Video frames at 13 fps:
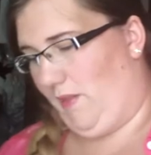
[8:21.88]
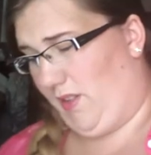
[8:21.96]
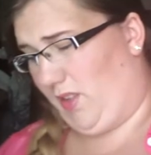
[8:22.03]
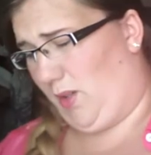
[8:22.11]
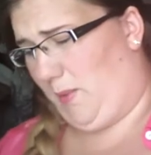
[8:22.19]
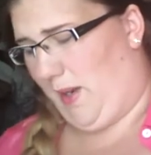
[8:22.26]
for
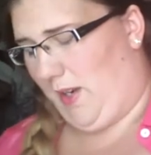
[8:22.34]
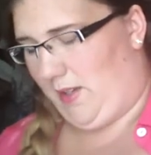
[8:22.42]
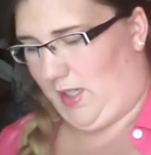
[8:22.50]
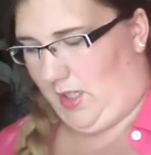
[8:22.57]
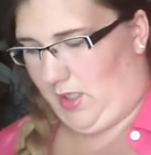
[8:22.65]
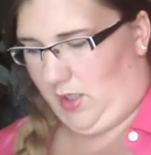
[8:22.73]

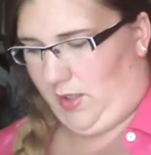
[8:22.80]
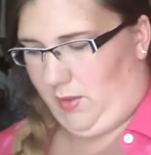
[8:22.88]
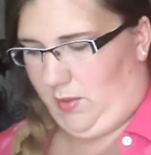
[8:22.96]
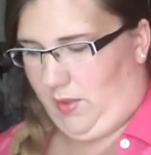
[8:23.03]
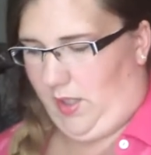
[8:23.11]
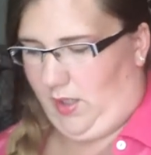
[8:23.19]
£2 each, I
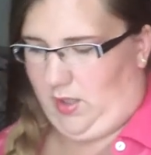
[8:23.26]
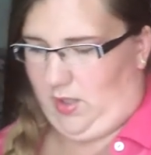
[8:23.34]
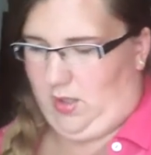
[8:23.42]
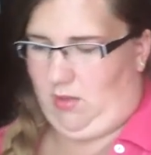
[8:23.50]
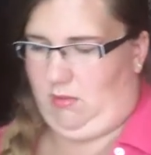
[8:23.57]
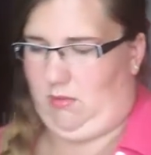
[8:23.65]
thought
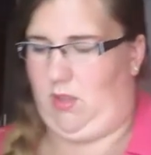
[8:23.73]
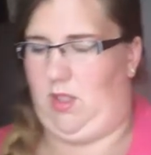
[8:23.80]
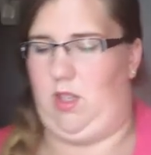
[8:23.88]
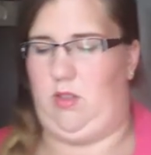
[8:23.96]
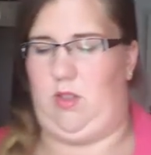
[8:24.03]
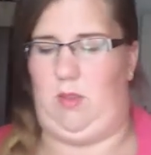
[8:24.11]
that's,
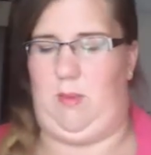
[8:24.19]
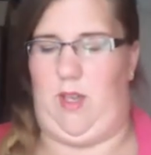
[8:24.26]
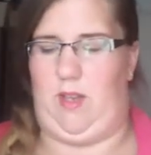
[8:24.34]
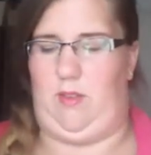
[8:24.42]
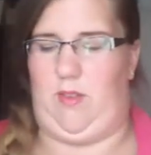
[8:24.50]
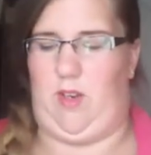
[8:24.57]
you know, £2
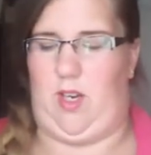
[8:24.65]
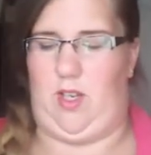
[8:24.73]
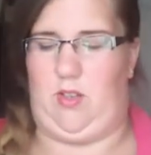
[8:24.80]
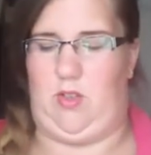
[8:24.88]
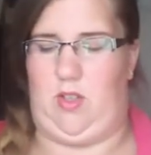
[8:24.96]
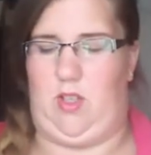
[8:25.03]
for
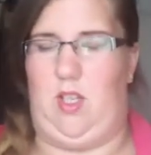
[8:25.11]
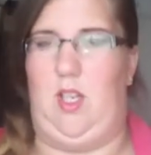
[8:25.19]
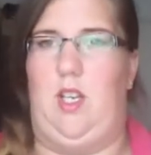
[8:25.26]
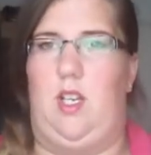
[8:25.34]
100.